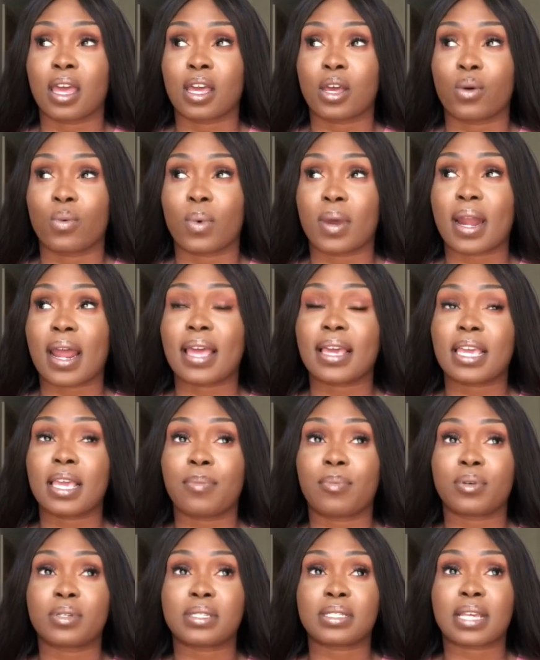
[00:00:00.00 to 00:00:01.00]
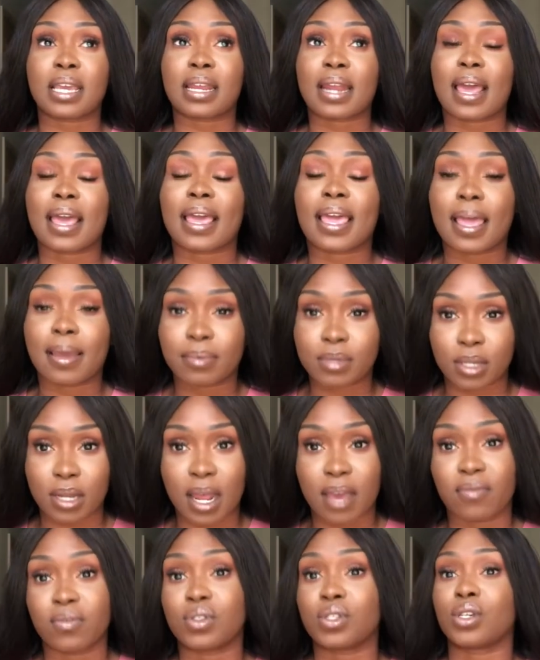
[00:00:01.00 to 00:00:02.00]
when I keep on saying I kept on
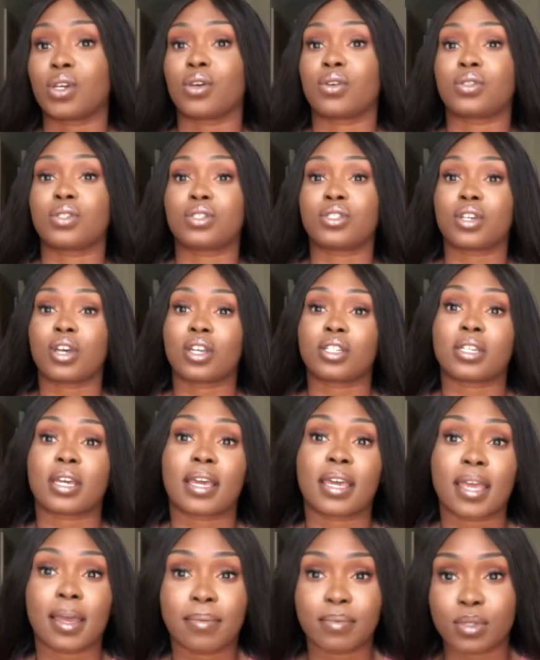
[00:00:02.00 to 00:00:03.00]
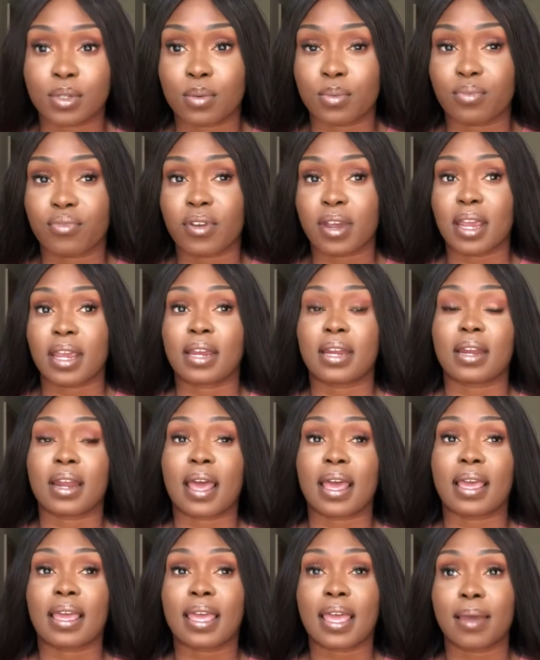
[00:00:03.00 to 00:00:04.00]
having to go to church, I kept on praying,
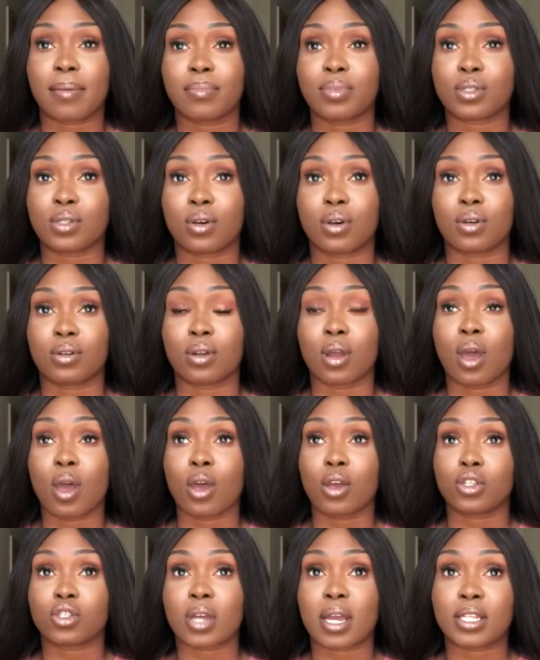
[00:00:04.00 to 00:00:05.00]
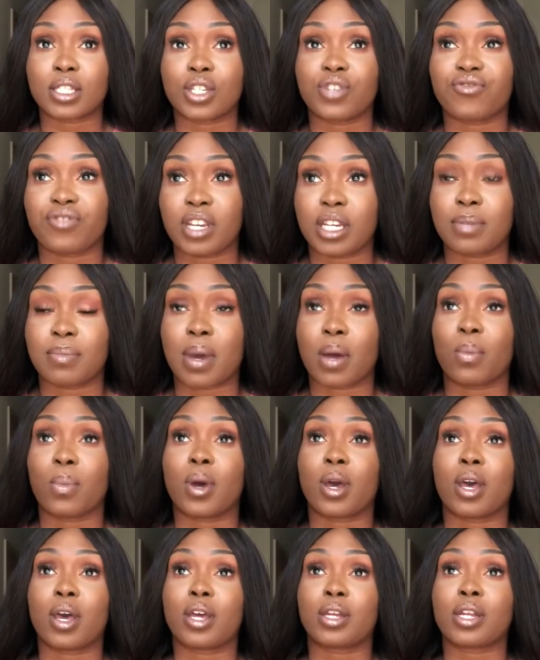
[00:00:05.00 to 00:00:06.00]
I kept on trying to read my
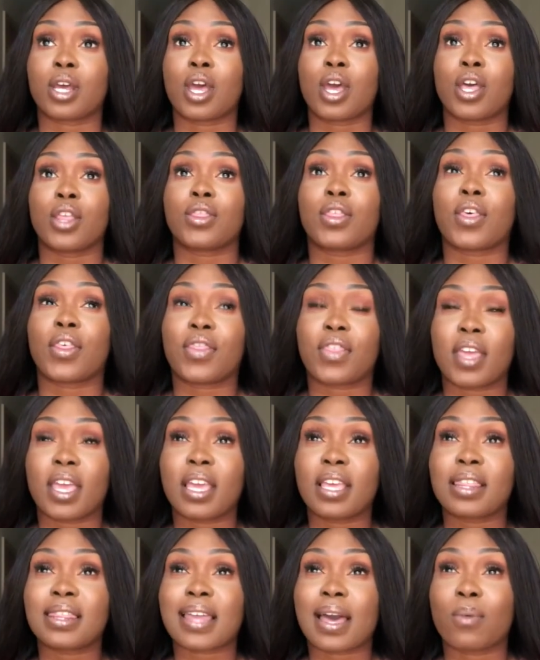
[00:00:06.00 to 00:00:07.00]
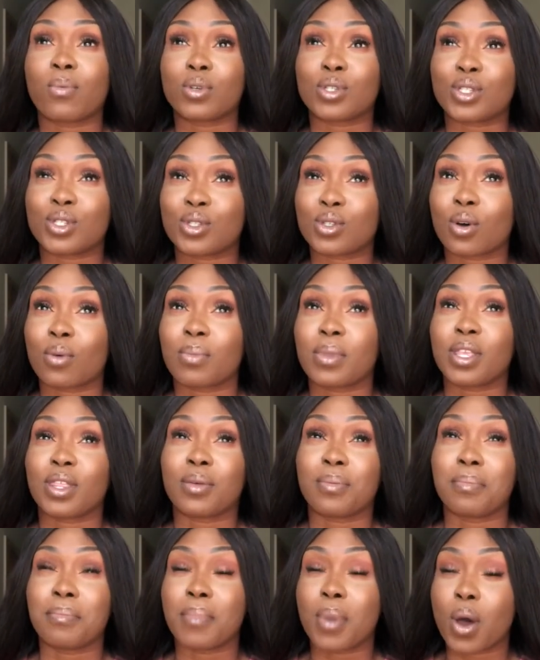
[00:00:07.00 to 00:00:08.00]
word, the thing that would stop me
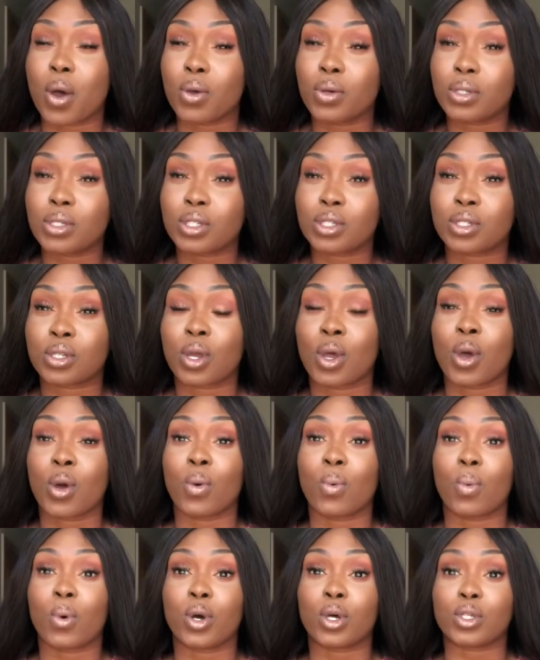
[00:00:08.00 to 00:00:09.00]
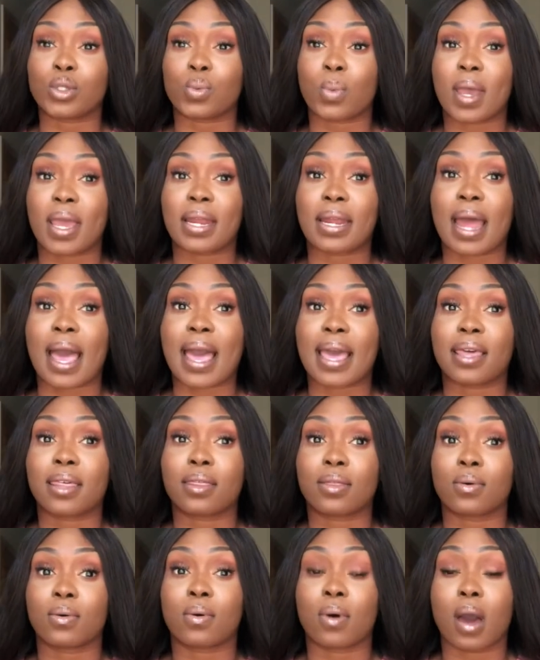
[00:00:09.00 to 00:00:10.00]
the most was when I
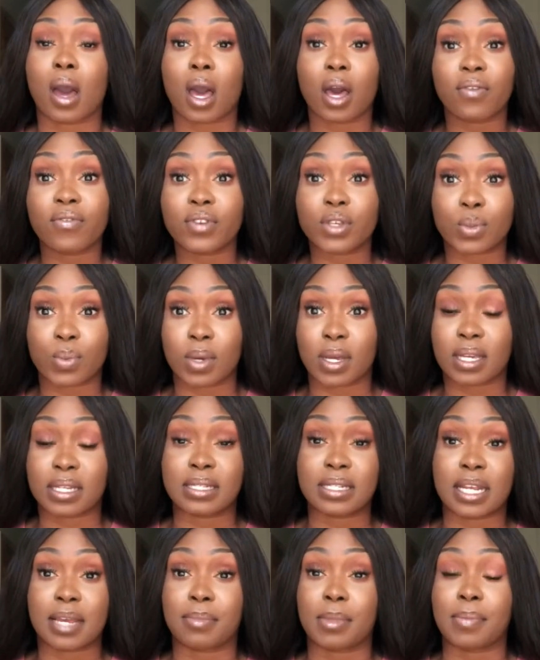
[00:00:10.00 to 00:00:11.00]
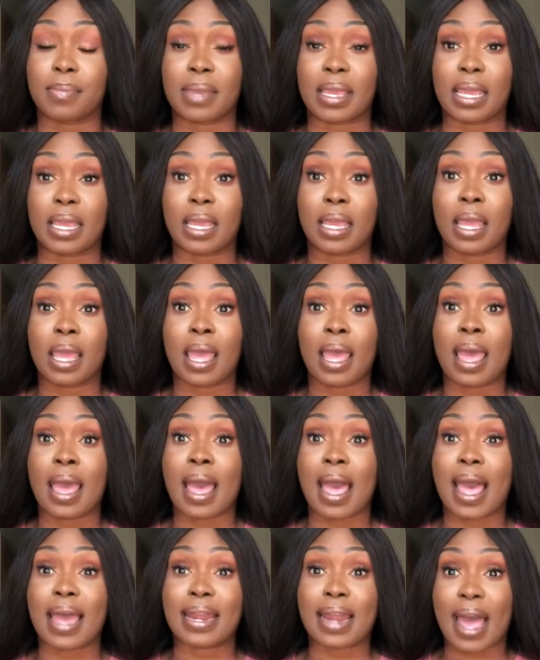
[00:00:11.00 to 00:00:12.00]
thought others were condemning me
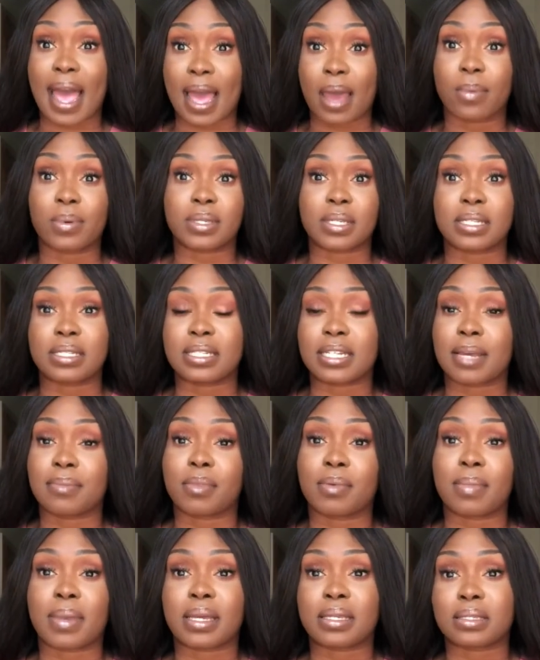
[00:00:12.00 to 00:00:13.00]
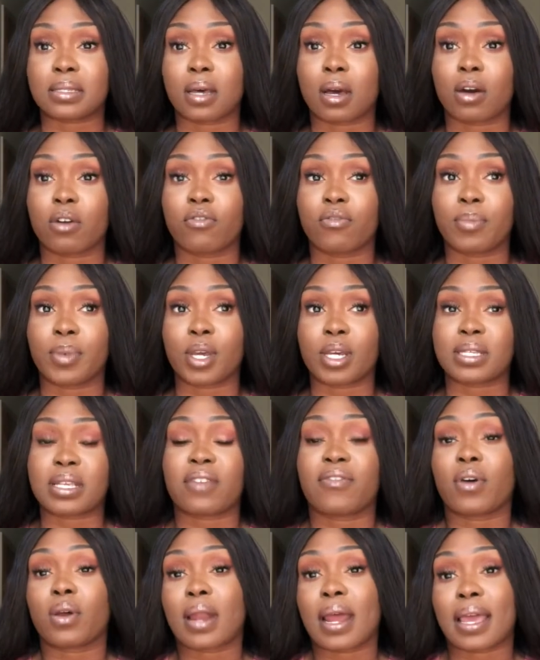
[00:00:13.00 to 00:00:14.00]
and I was condemning myself, because I
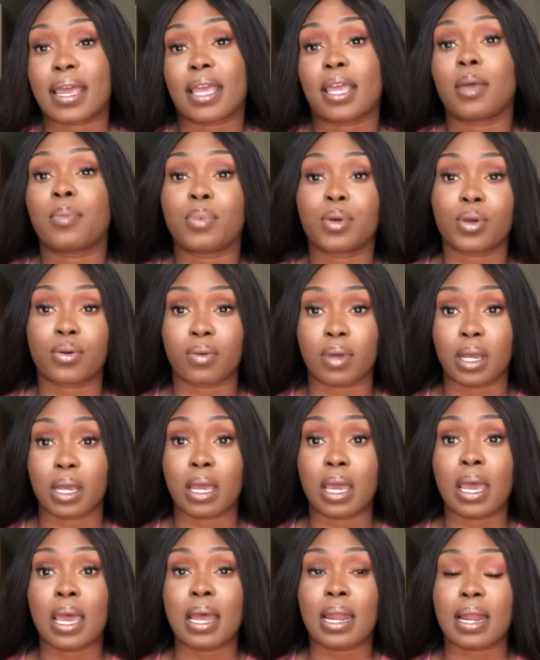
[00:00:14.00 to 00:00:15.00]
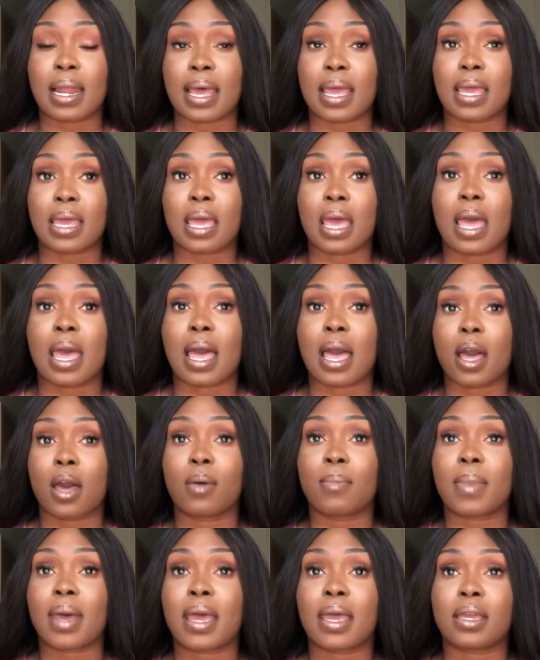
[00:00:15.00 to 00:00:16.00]
felt like a hypocrite. Like, how
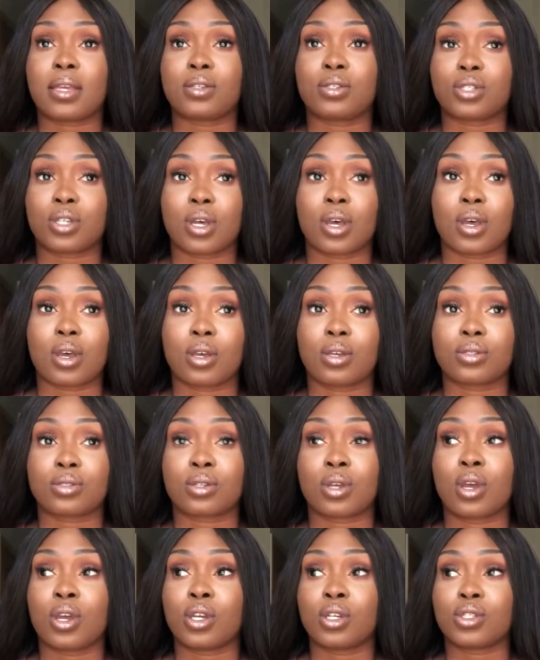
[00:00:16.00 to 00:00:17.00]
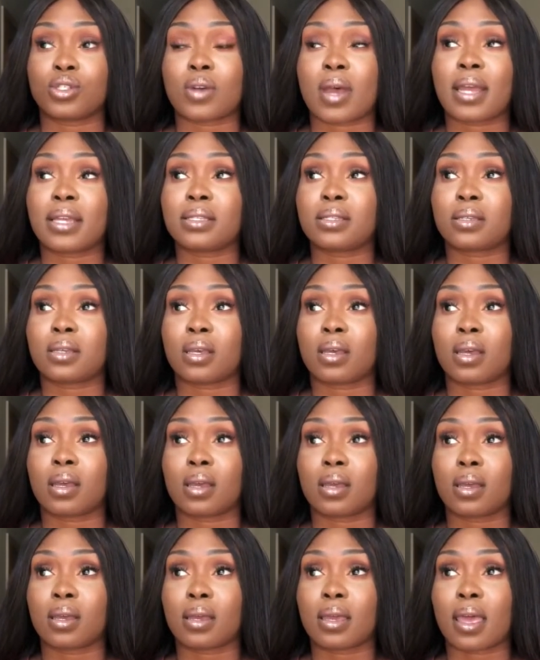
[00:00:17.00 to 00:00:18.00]
am I in church trying to
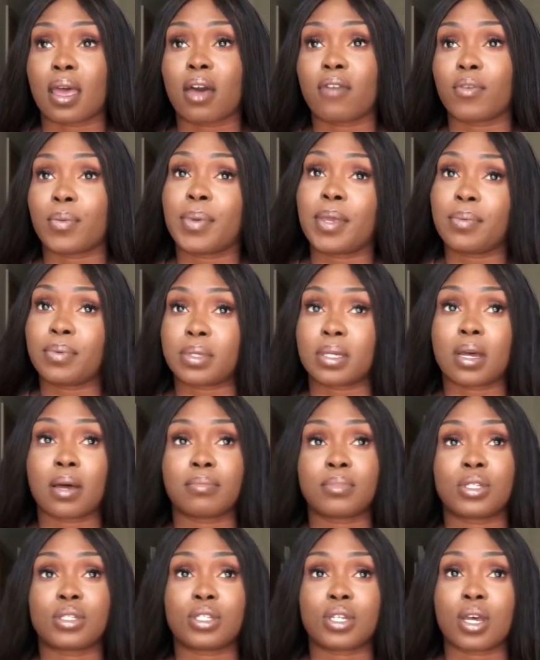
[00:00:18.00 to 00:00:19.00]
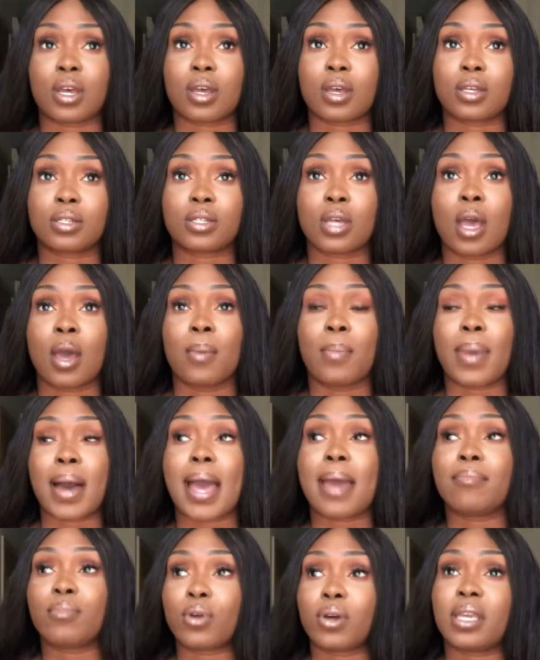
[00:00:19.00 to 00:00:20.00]
get other people to come to church, but
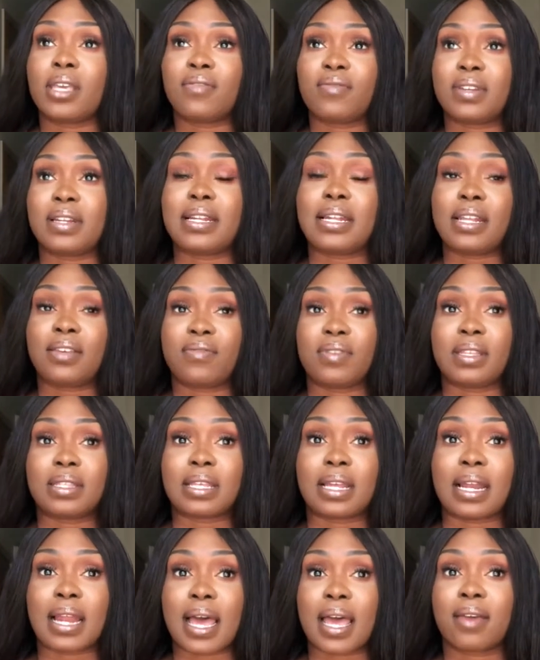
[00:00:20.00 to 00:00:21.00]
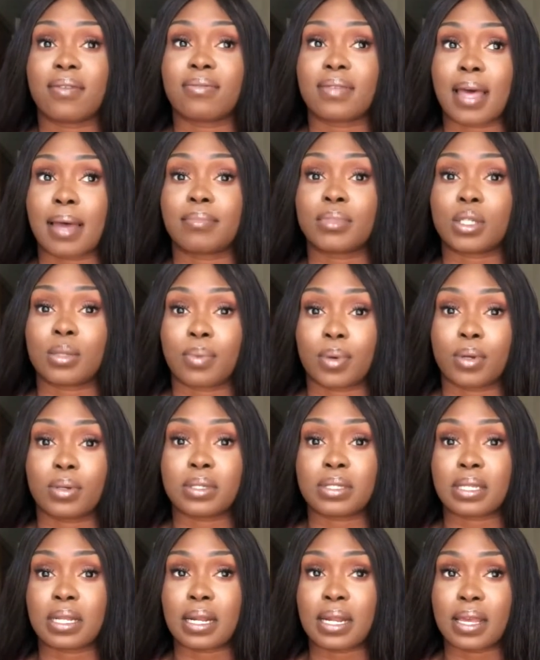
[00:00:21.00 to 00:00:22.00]
I'm not even living the life that I'm
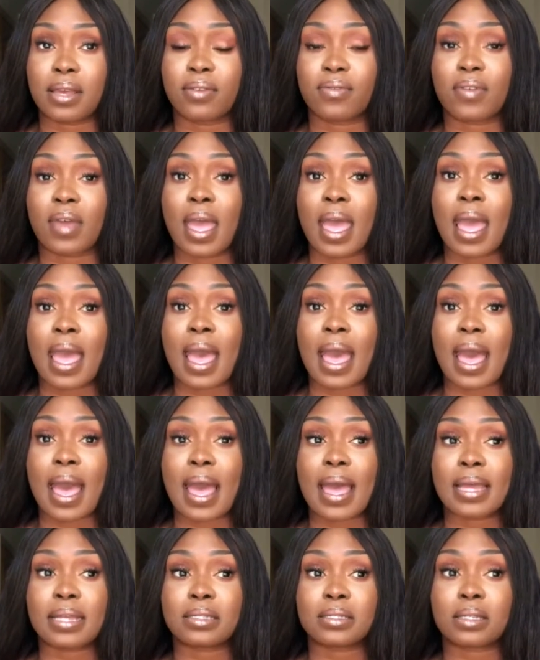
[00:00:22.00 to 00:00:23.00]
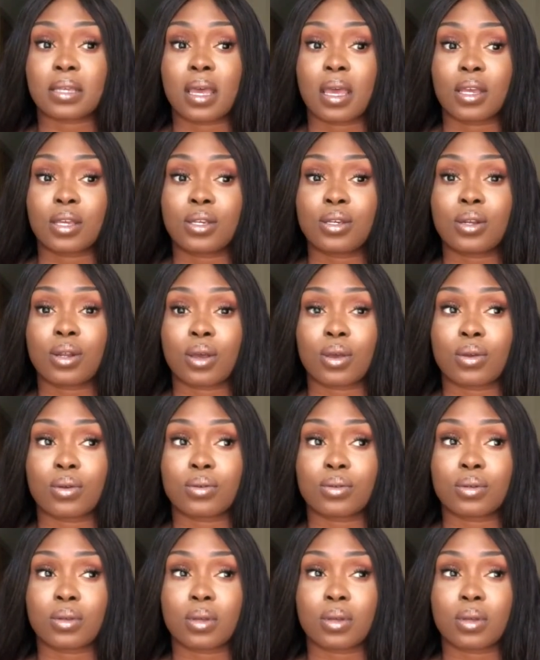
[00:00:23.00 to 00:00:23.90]
supposed to live? And, you know,